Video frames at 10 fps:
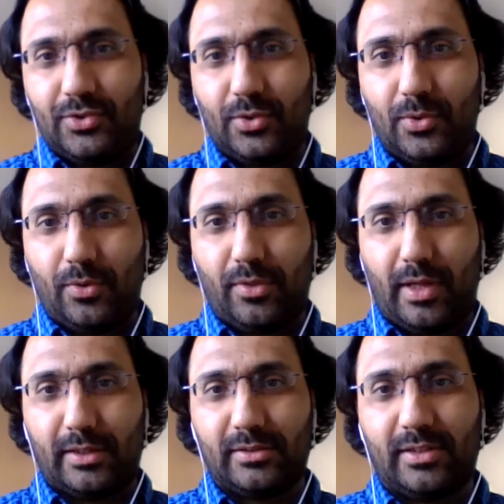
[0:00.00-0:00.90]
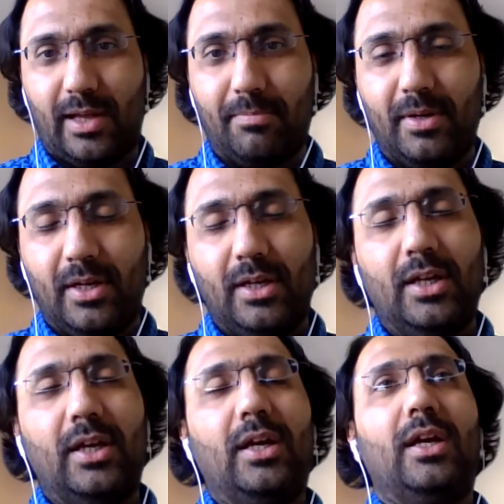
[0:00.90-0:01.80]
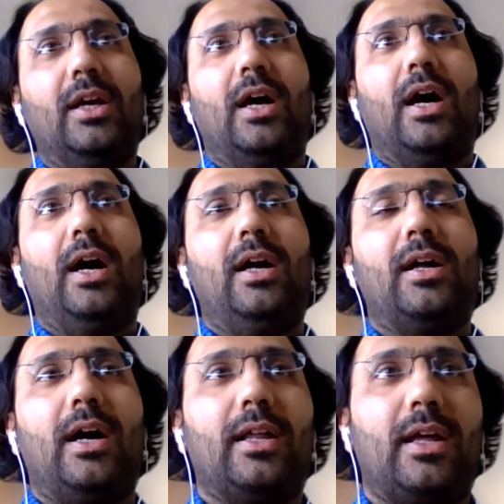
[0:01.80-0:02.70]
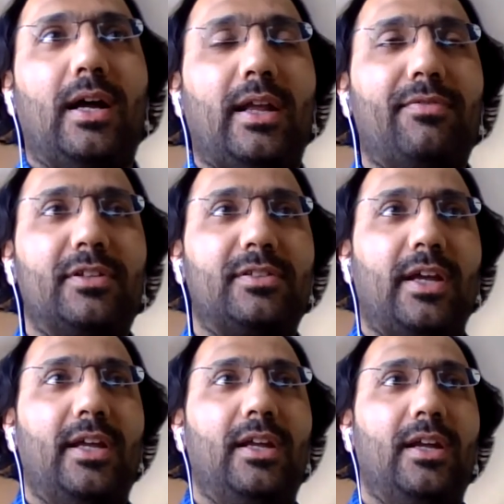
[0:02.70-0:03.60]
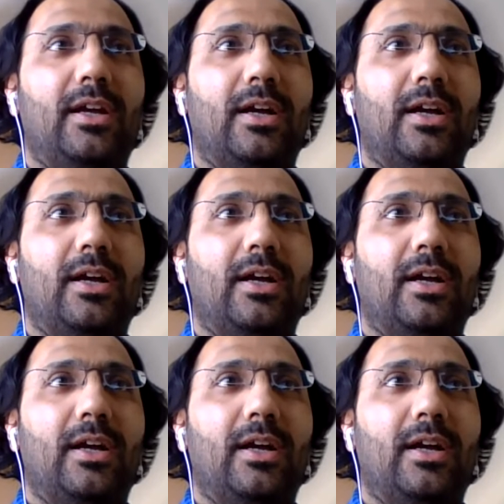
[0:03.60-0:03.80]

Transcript: Oh, thanks, Seb. I'd have to say,